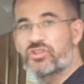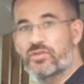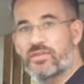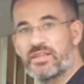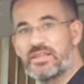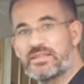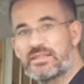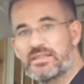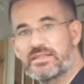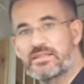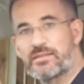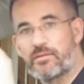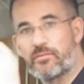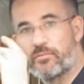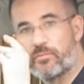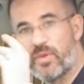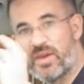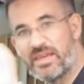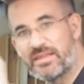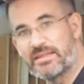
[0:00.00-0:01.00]
this is the
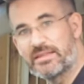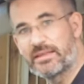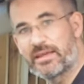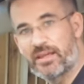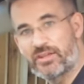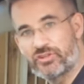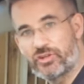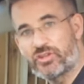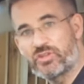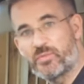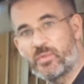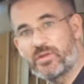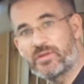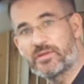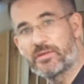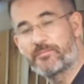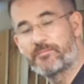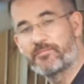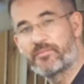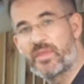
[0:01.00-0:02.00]
basic adjustment.
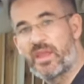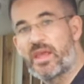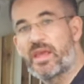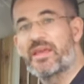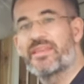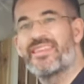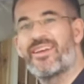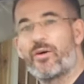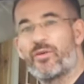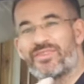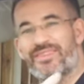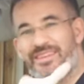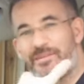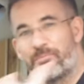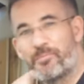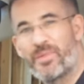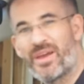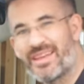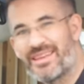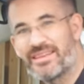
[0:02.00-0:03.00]
Now,
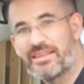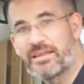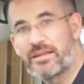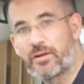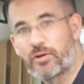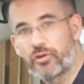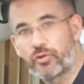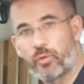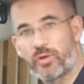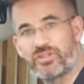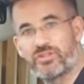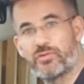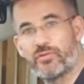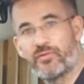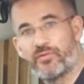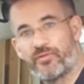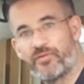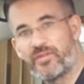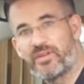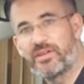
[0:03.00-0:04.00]
depending on what you
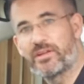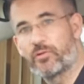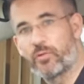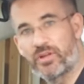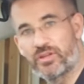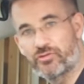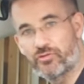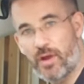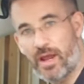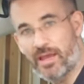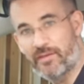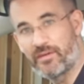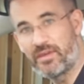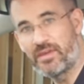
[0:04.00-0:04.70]
feel when driving,